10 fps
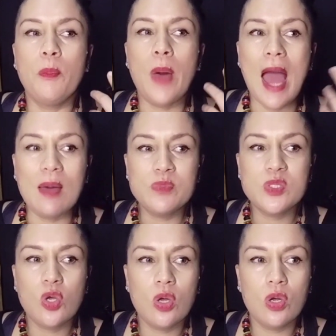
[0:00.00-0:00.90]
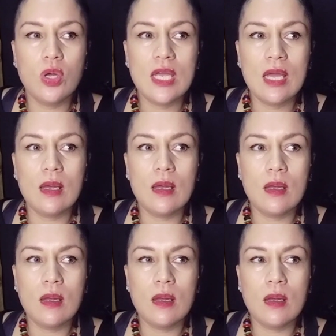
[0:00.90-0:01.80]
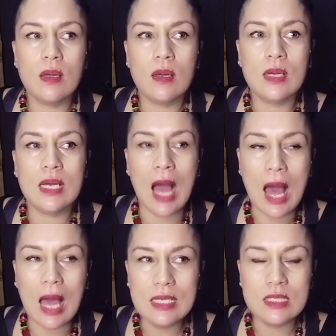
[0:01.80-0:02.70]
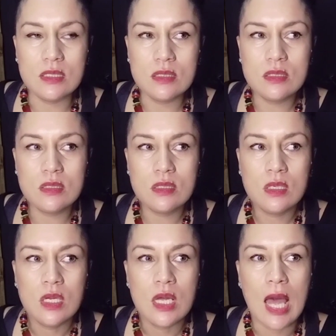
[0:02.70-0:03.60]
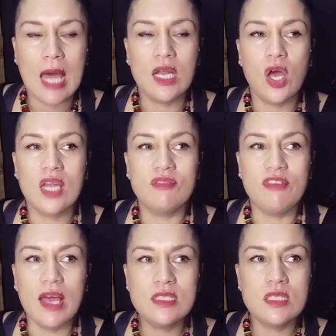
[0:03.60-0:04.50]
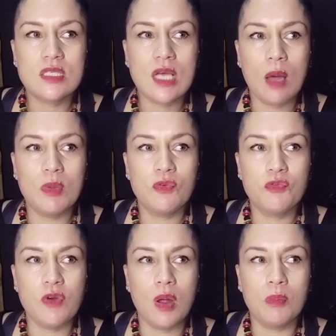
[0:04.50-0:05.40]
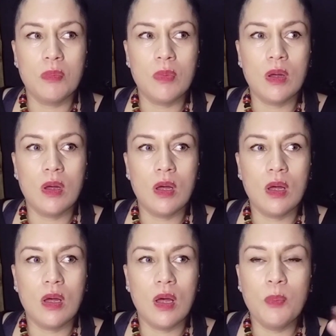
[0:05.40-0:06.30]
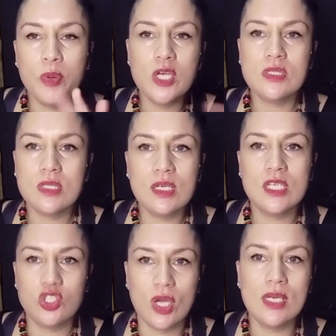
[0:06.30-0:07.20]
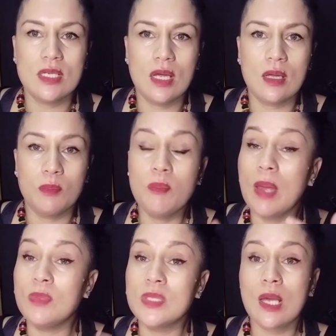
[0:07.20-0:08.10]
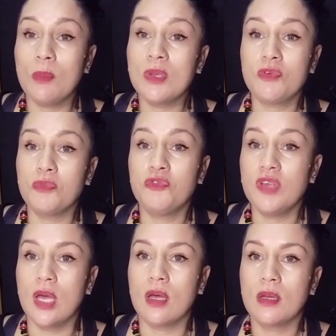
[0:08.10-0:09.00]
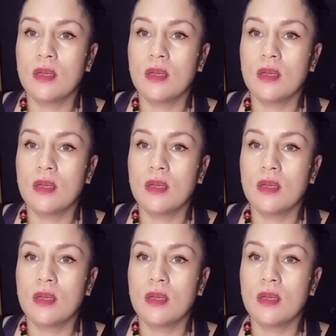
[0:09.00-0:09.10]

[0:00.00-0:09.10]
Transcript: Perhaps her guidance and her advice is coming from a personal agenda. Maybe it's coming from fear,